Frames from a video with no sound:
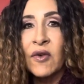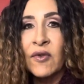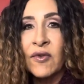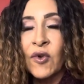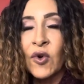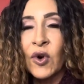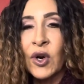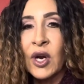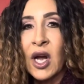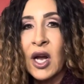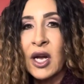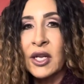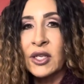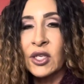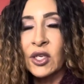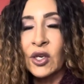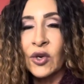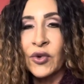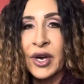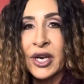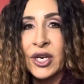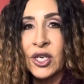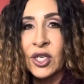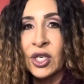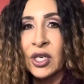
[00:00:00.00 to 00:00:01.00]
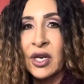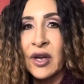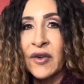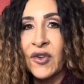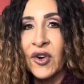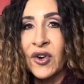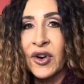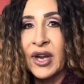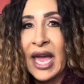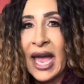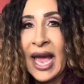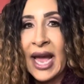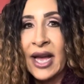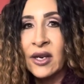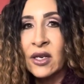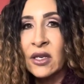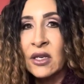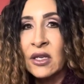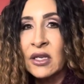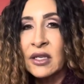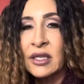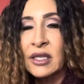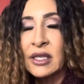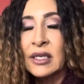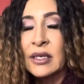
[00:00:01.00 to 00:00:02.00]
for consecration of your
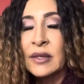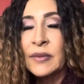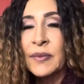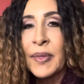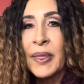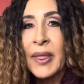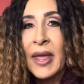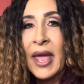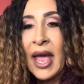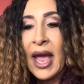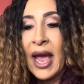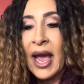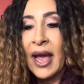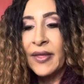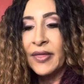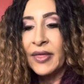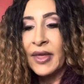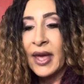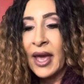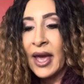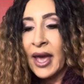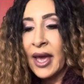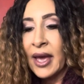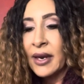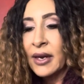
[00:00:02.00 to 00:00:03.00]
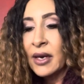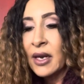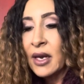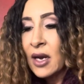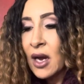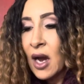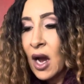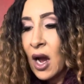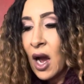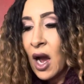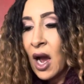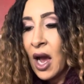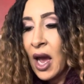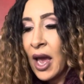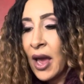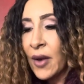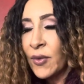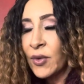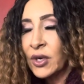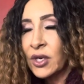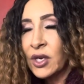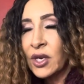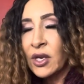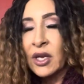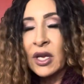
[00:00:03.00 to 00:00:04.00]
candles. And then I
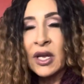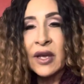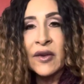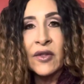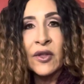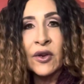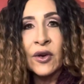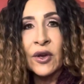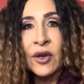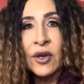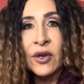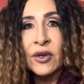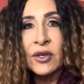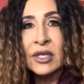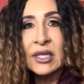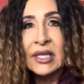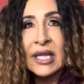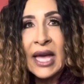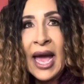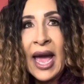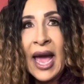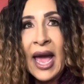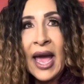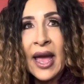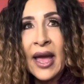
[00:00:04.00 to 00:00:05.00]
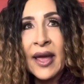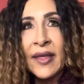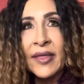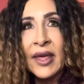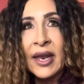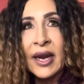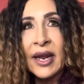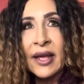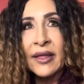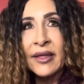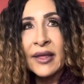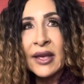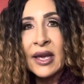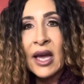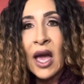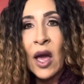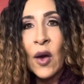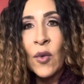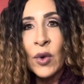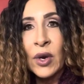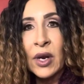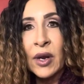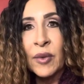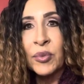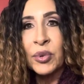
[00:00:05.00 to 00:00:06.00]
would either use that, and then I think I
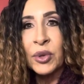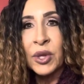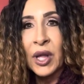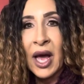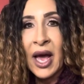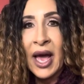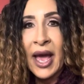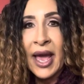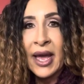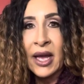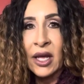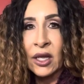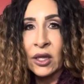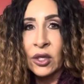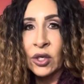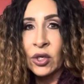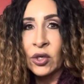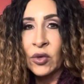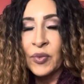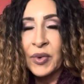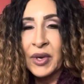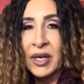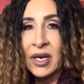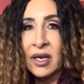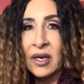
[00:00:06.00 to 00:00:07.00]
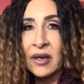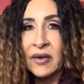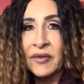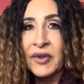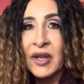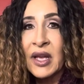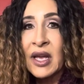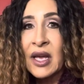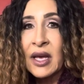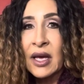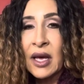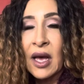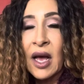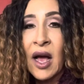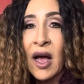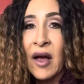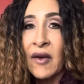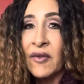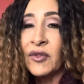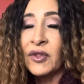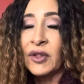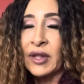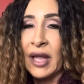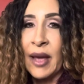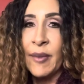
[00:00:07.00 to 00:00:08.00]
would apply a little bit of
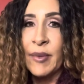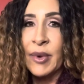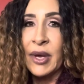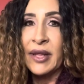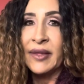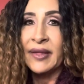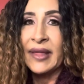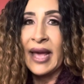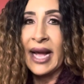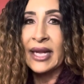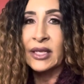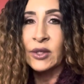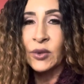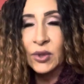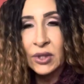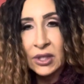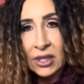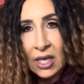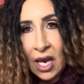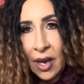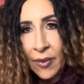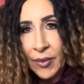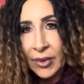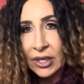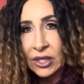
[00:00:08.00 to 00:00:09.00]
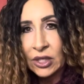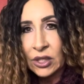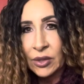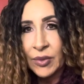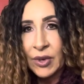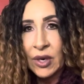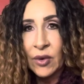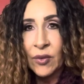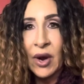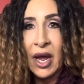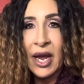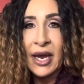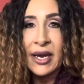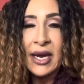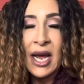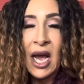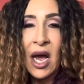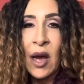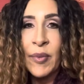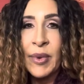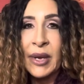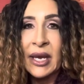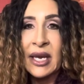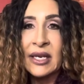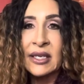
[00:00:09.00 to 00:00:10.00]
lemon. That's what's coming to me right now,
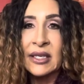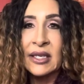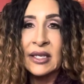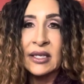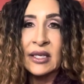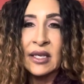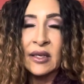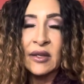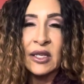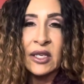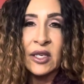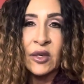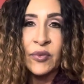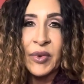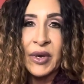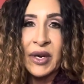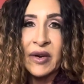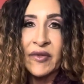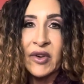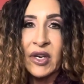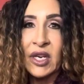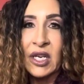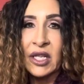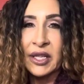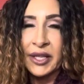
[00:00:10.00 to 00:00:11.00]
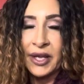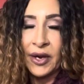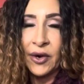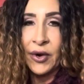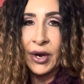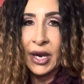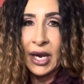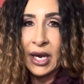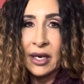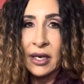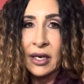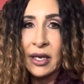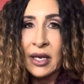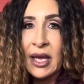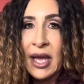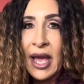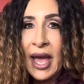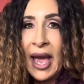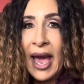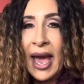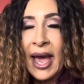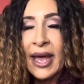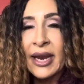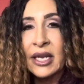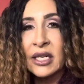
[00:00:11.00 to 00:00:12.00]
because it's a little bit of a clearing,
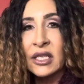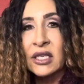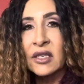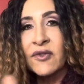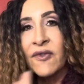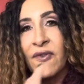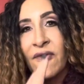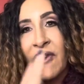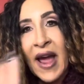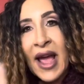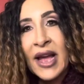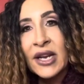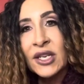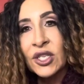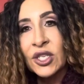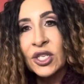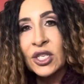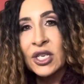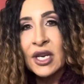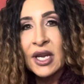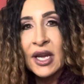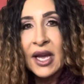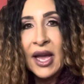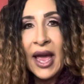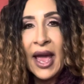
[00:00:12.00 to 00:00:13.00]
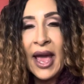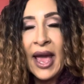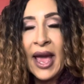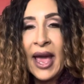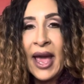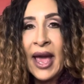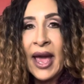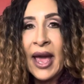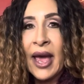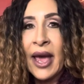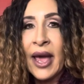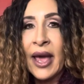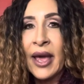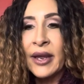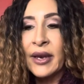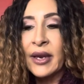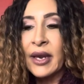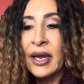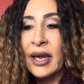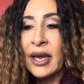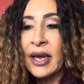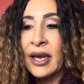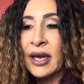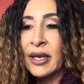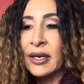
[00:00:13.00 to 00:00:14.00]
and it's fresh, and
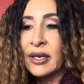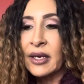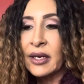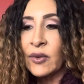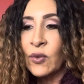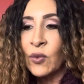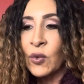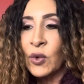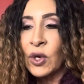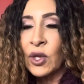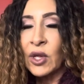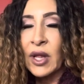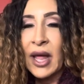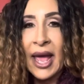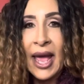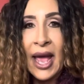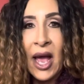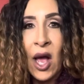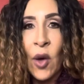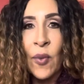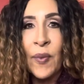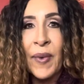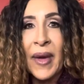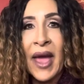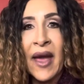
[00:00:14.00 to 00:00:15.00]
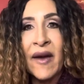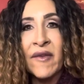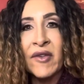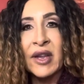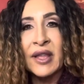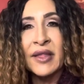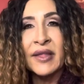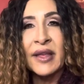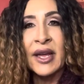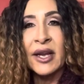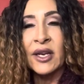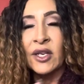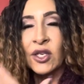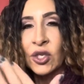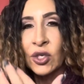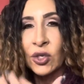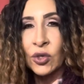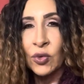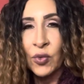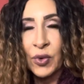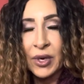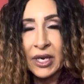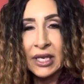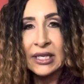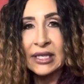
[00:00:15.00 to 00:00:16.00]
it will help everything to
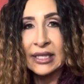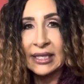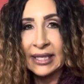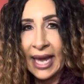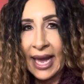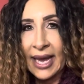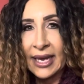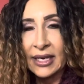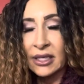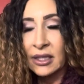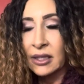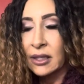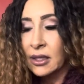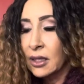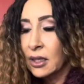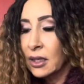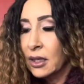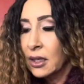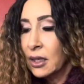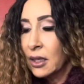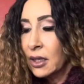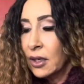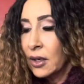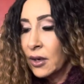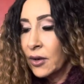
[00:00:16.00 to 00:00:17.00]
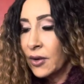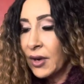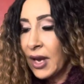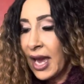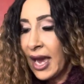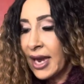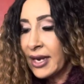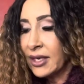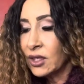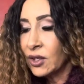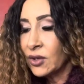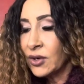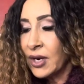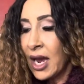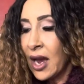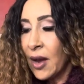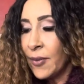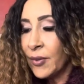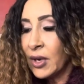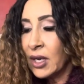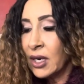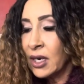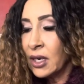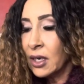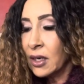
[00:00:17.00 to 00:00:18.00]
reset. Okay, so now I'm
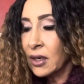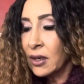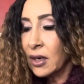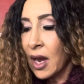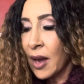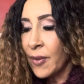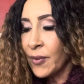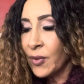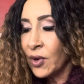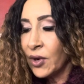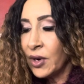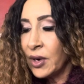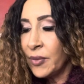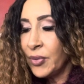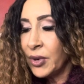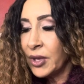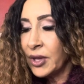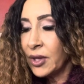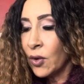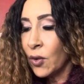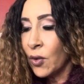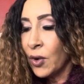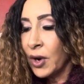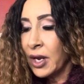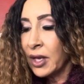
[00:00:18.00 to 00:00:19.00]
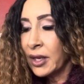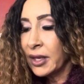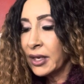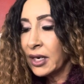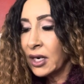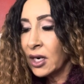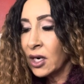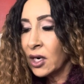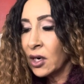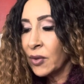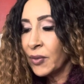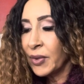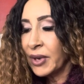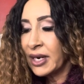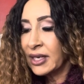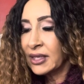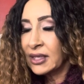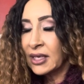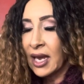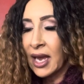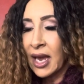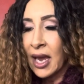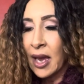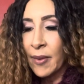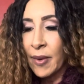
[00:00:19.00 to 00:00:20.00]
gonna put the oil in here, but as I
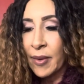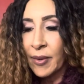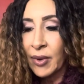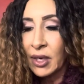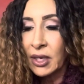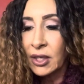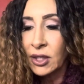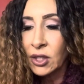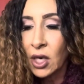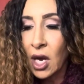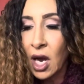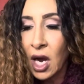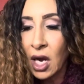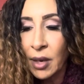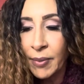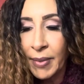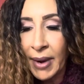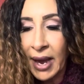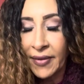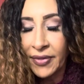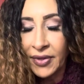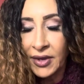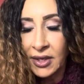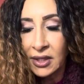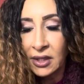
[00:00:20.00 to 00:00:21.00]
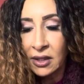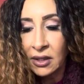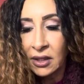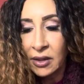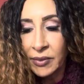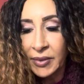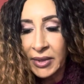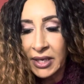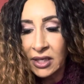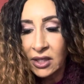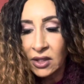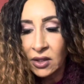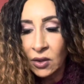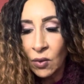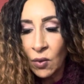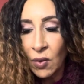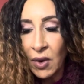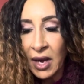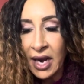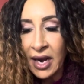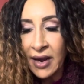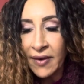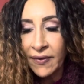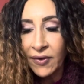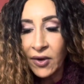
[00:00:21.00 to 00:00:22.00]
am, I'm gonna talk about this a little bit. So what
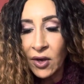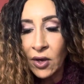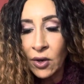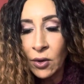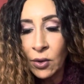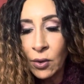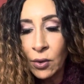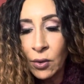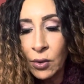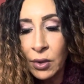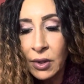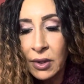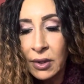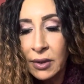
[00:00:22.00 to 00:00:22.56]
if you